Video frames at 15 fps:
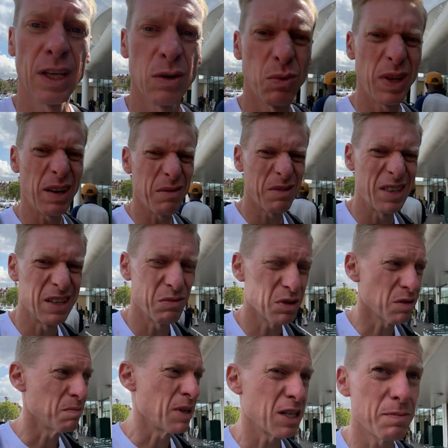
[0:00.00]
Well, that really
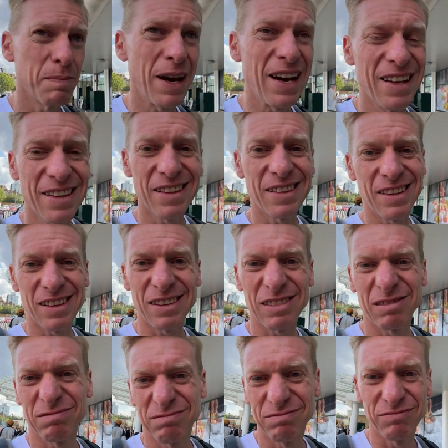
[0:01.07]
wasn't much better than
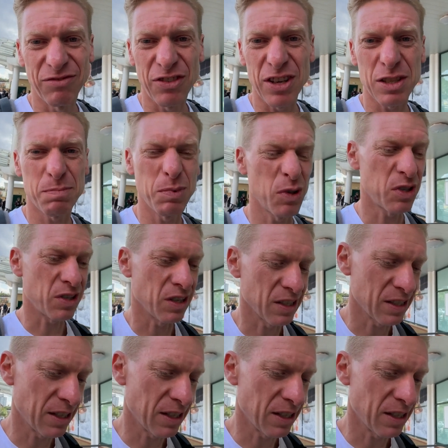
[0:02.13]
the first butcher,